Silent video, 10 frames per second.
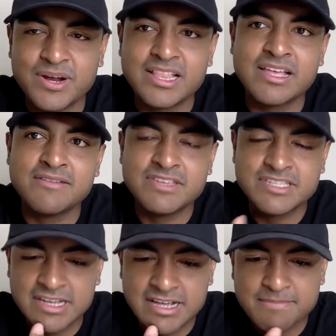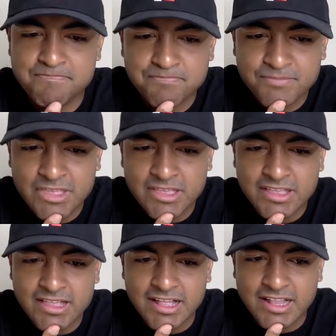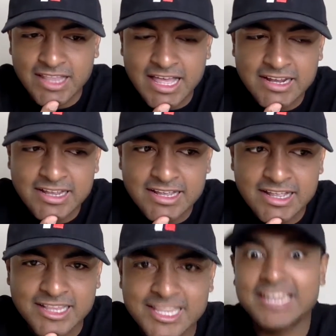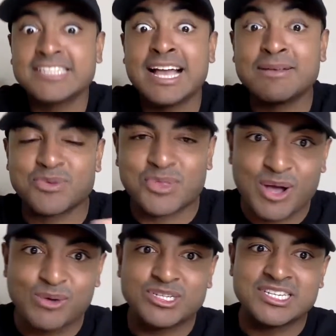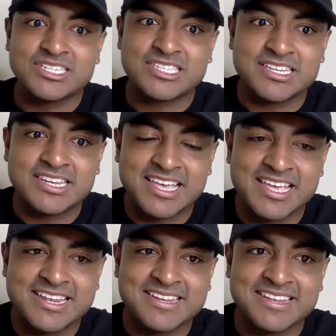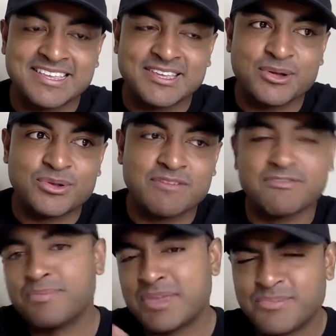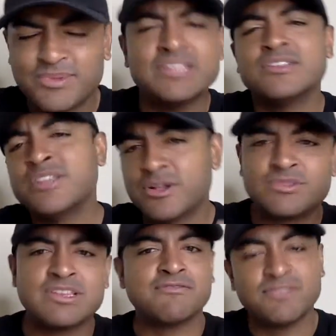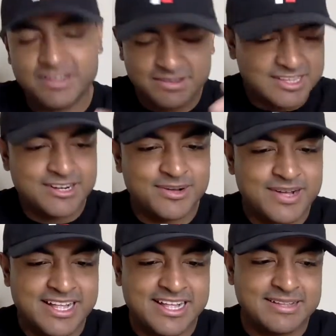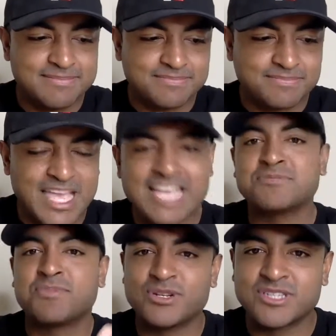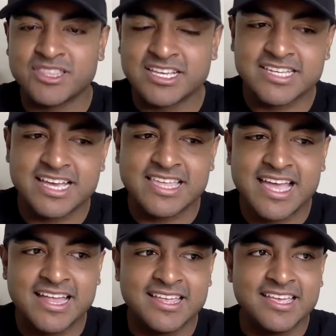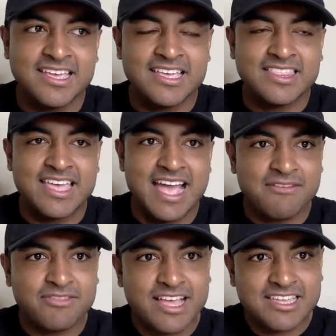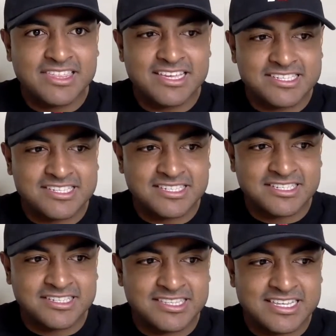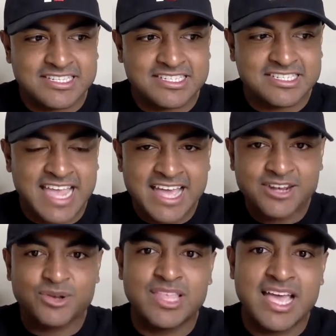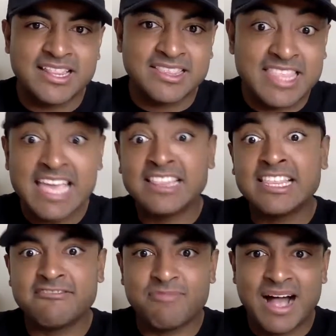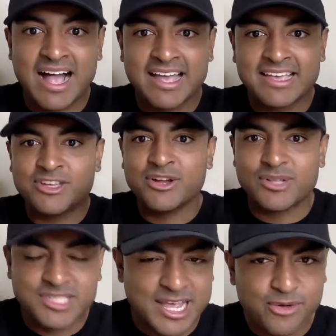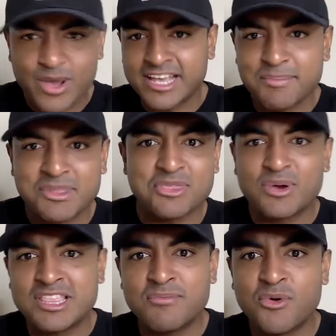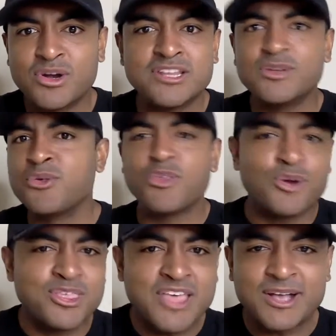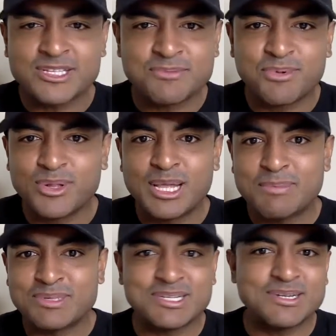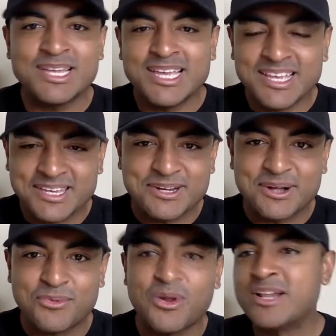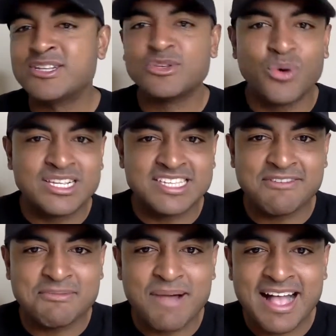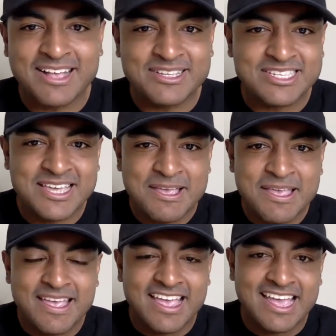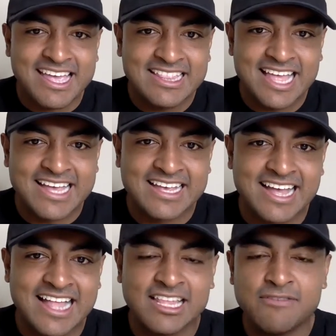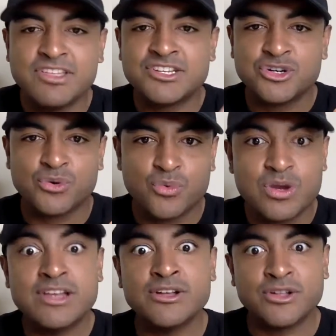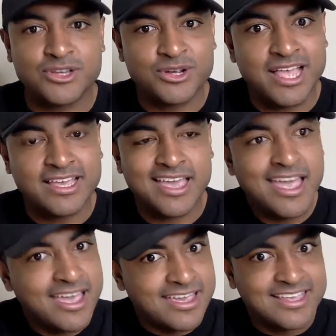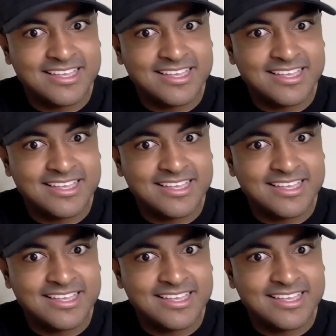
I love is um a lot of a lot of times with coaches and and you know different people you, you know different you know uh, experts and things like that they have like this this standard that they live by you know it's like wake up at three in the morning do 30000 pull-ups and you know run 27 miles and like i love that you're real you're like hey